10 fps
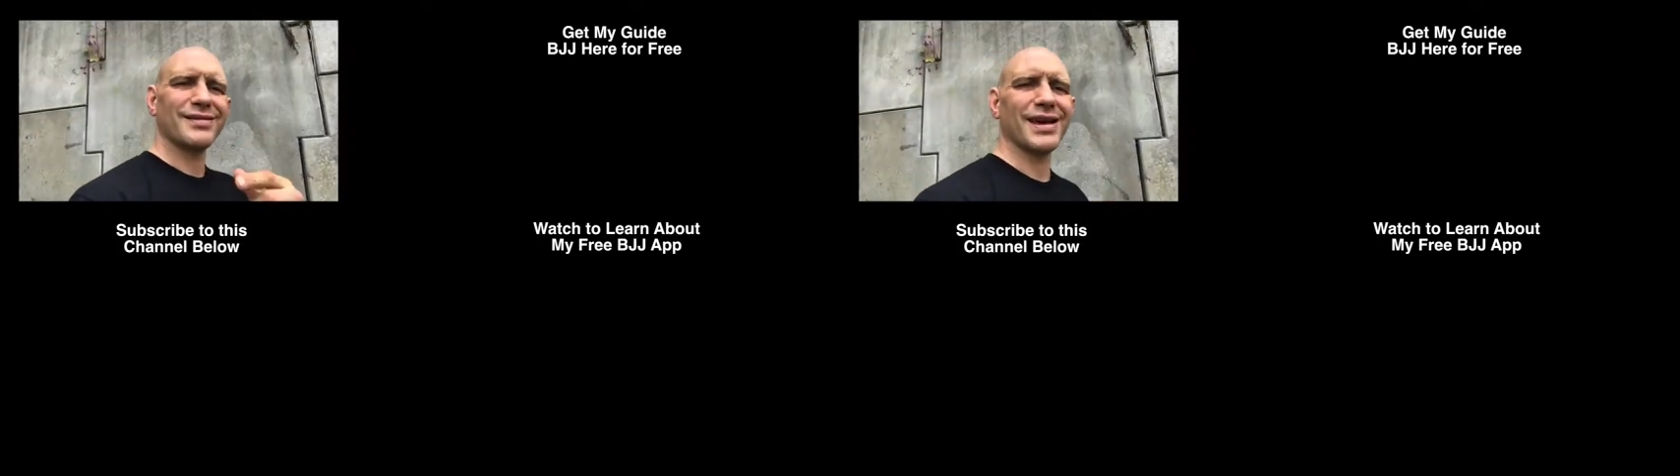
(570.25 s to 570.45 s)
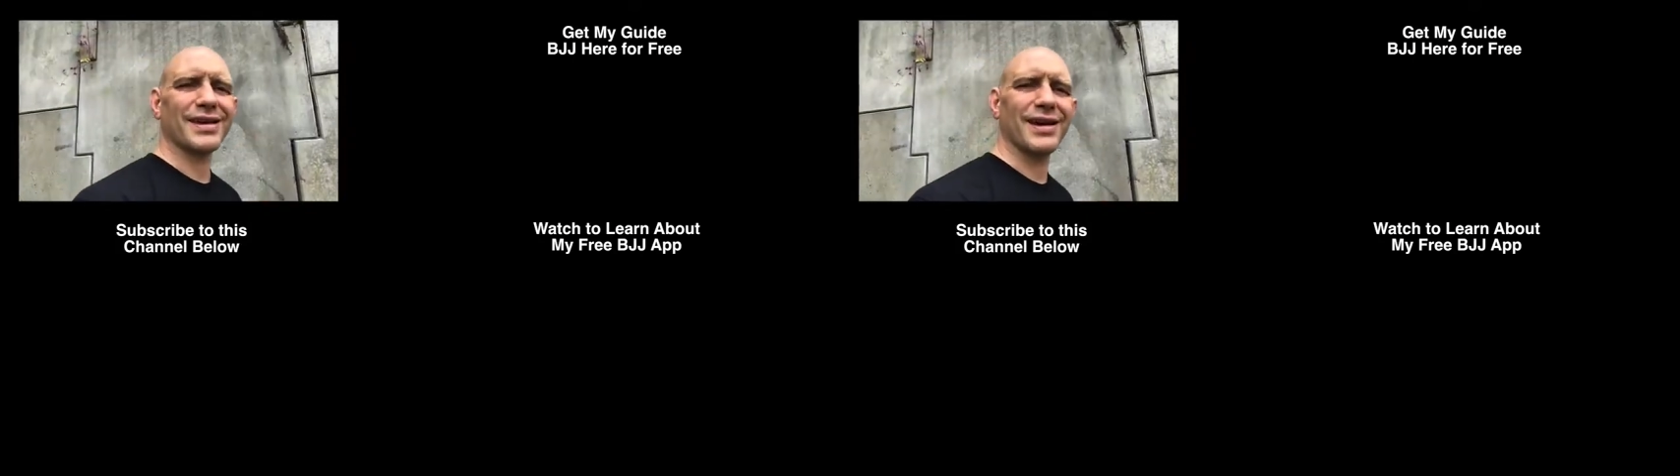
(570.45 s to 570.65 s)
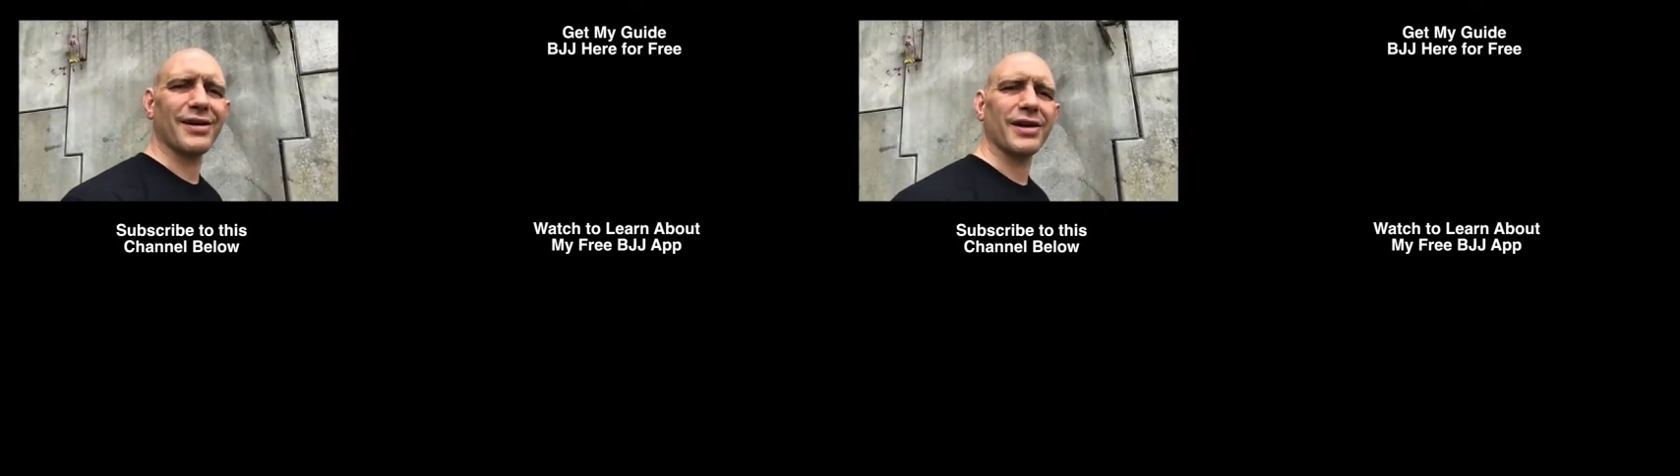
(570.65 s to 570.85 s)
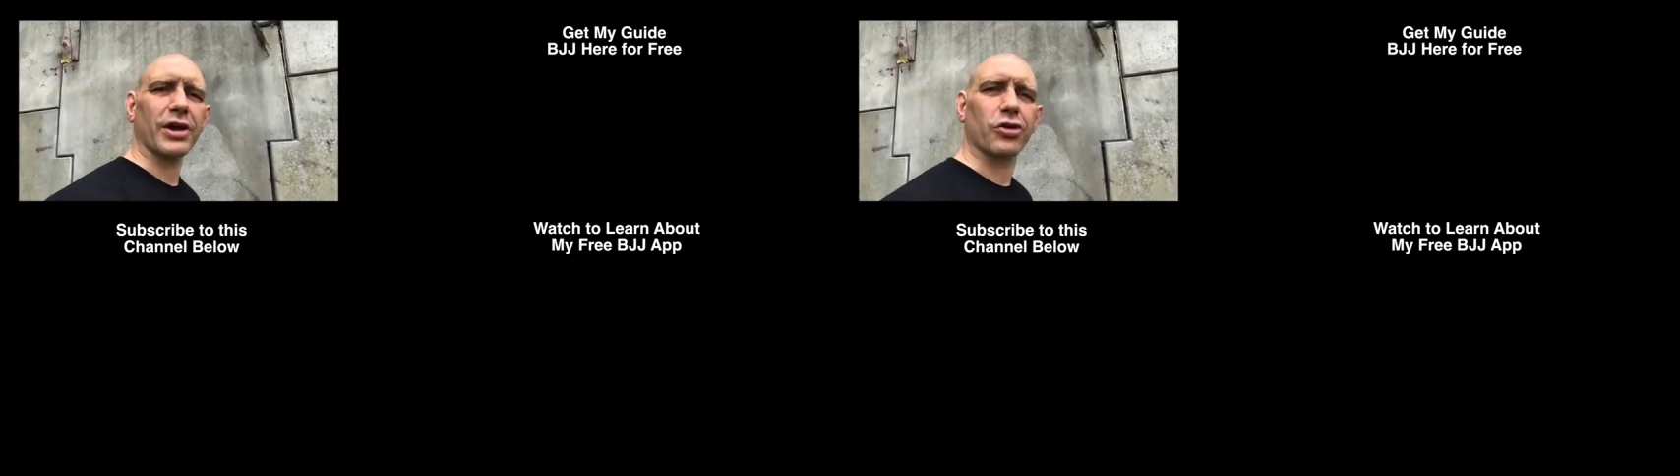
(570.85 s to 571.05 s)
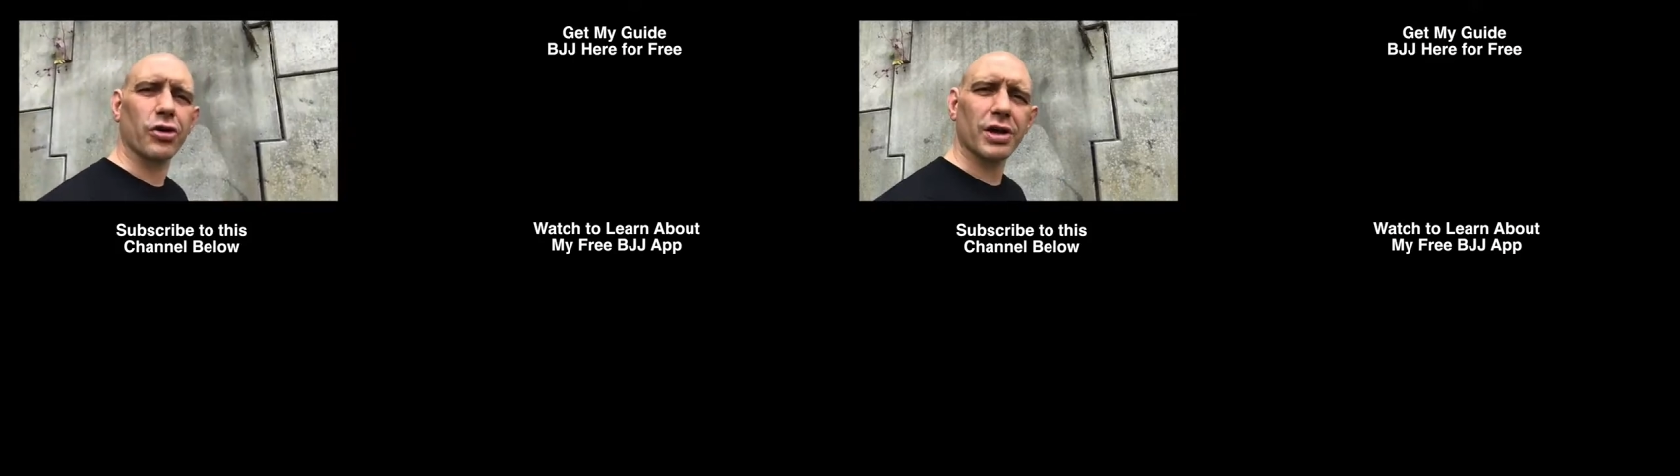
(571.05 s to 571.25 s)
Take care,
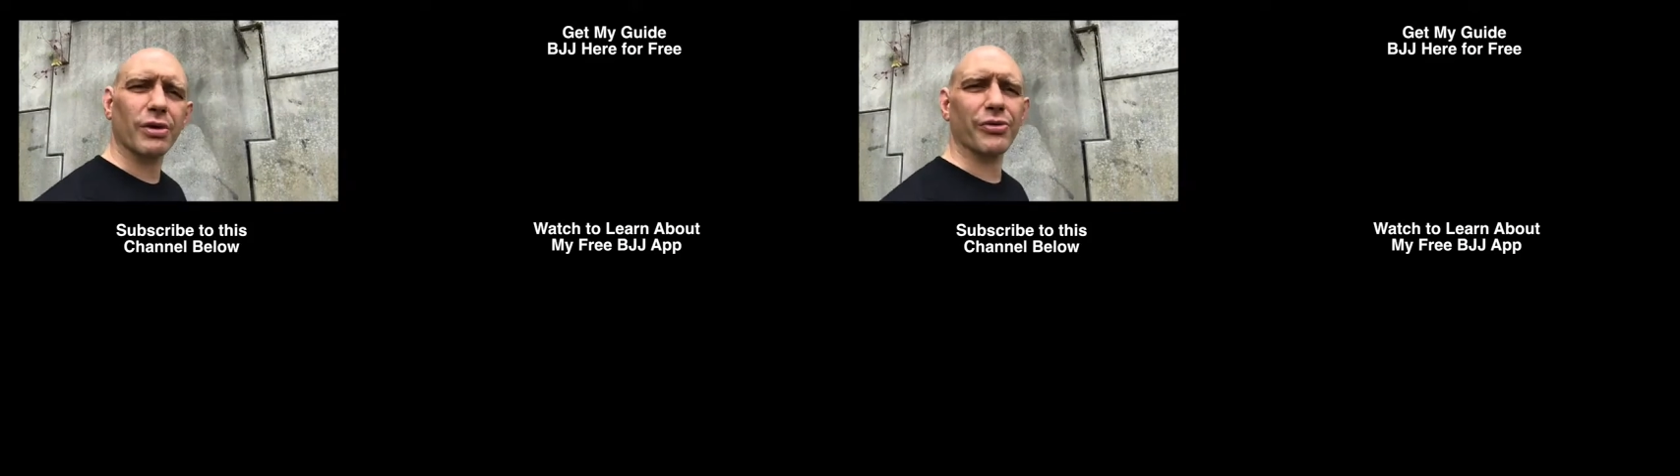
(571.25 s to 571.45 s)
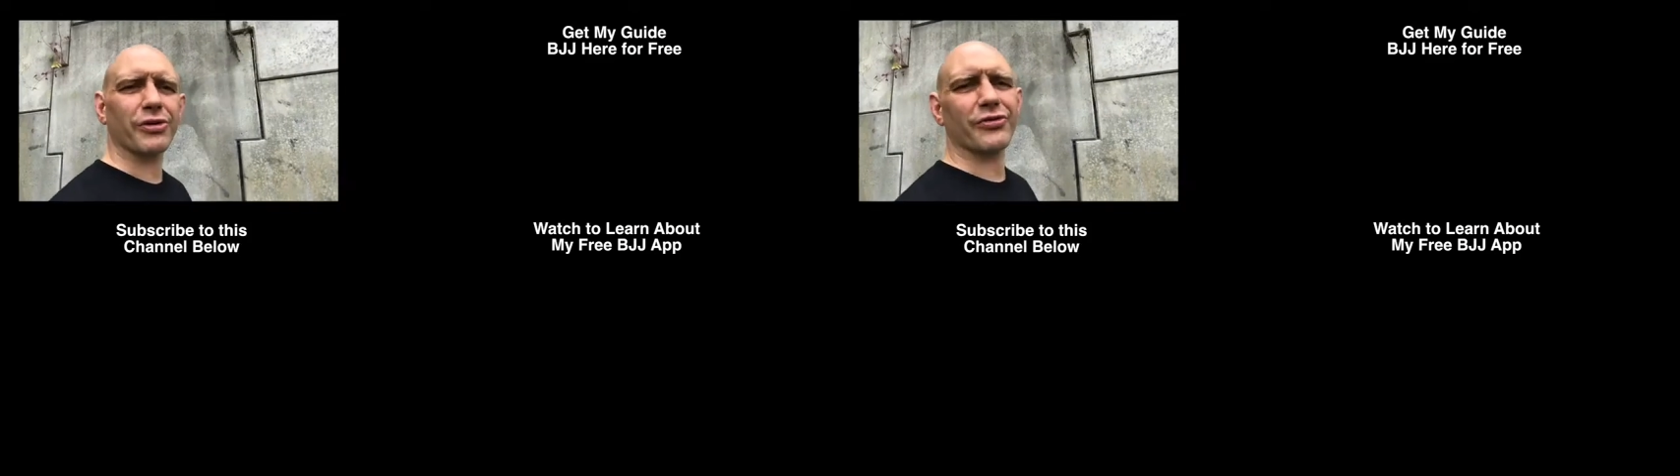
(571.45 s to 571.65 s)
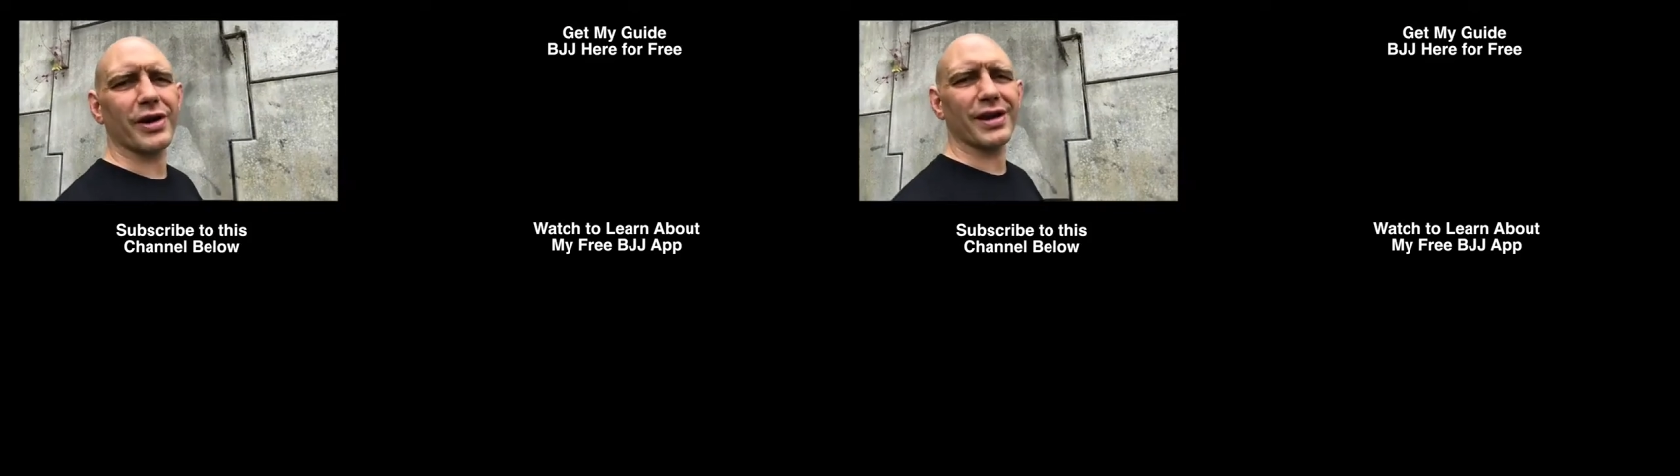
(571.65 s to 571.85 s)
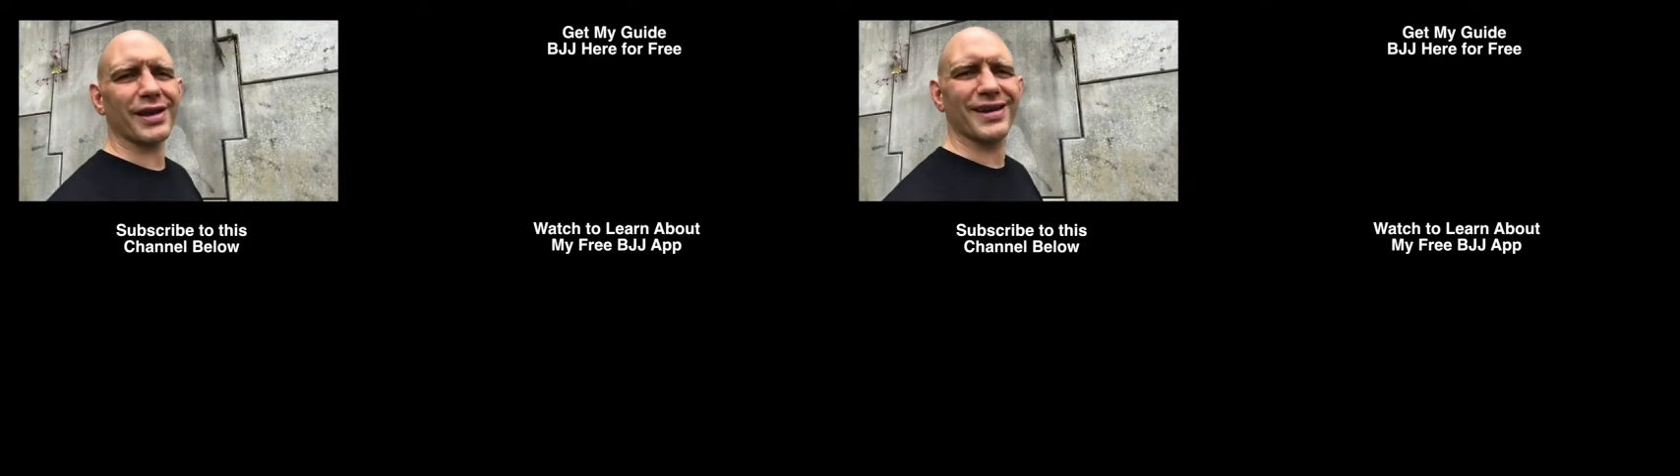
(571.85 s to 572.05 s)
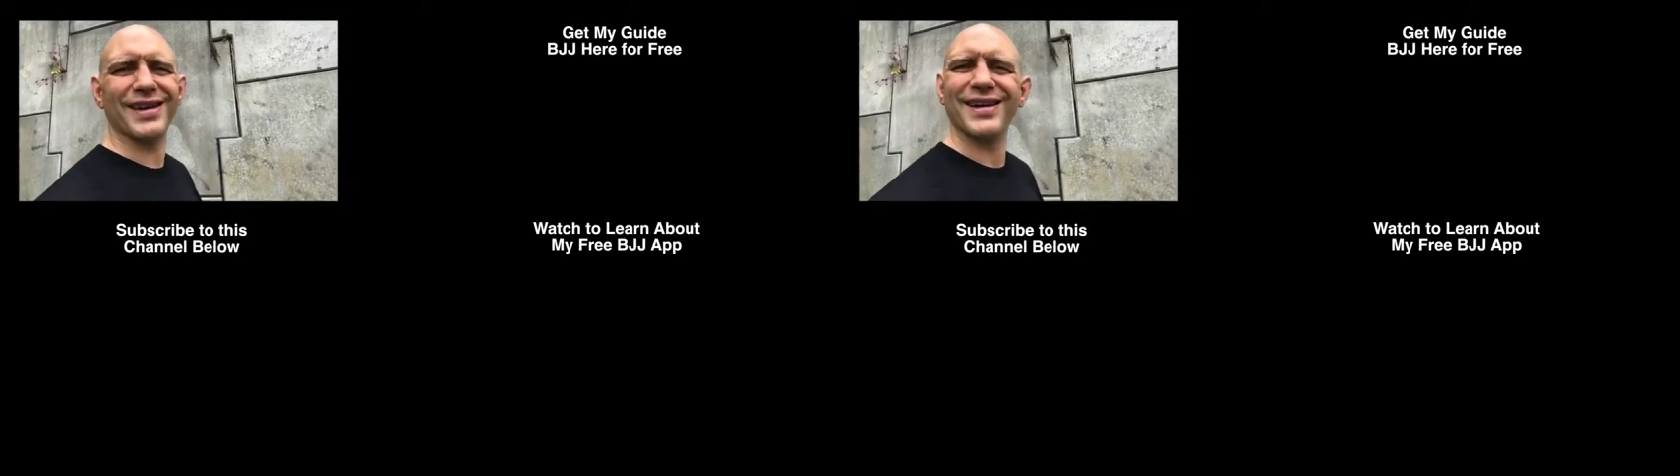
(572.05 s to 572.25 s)
and good luck with your training,